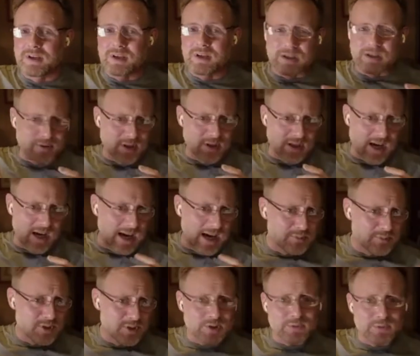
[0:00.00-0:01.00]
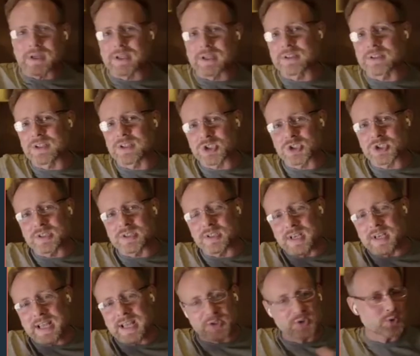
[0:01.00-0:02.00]
of like object recognition and
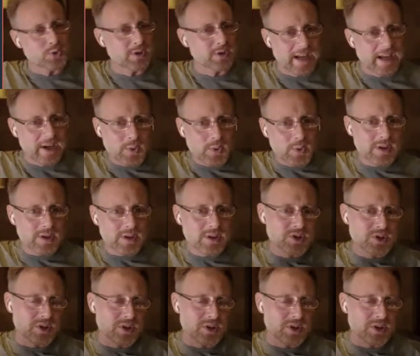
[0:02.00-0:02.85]
natural language.